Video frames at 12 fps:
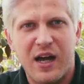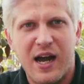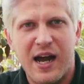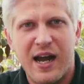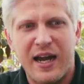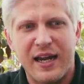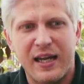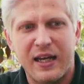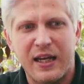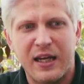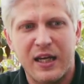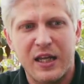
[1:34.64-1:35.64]

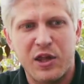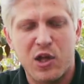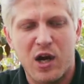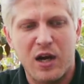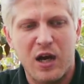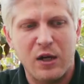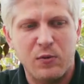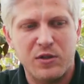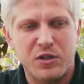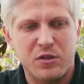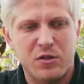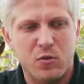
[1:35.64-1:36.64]
I thought I
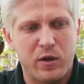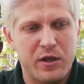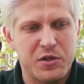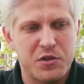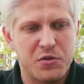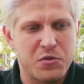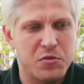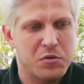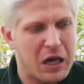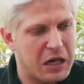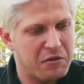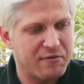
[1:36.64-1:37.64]
was just going to
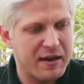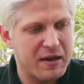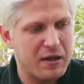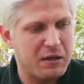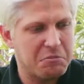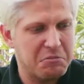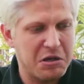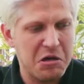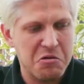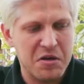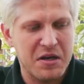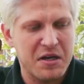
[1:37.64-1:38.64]
kind of get
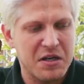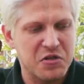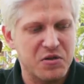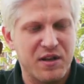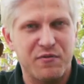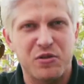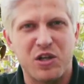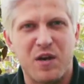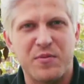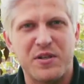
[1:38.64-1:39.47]
an entry-level job